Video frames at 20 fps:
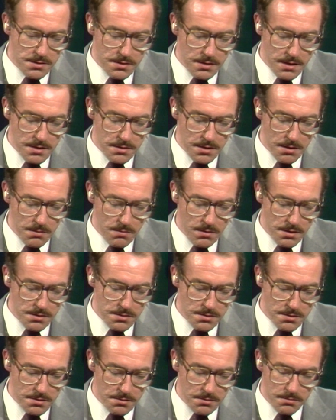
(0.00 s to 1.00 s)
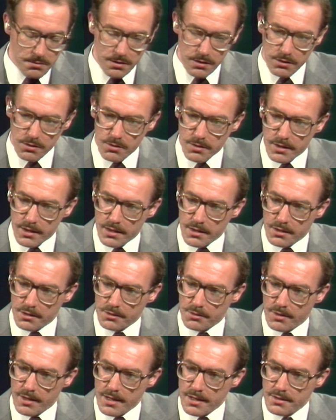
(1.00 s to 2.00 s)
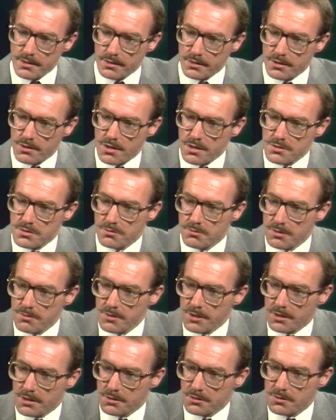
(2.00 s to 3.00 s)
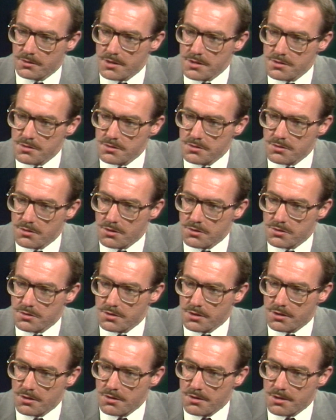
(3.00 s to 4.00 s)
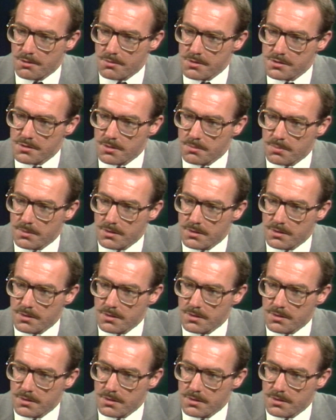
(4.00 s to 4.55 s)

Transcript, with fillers: says he wants to uh, go ahead and grant a cost of living increase to Social it's Security. It's already been